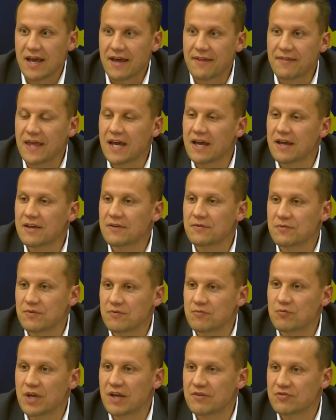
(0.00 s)
And there
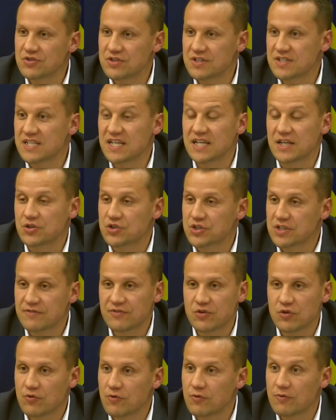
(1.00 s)
we have to distinguish.
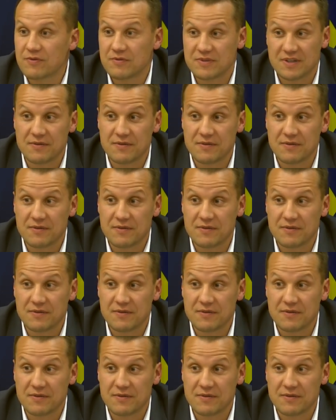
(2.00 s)
If you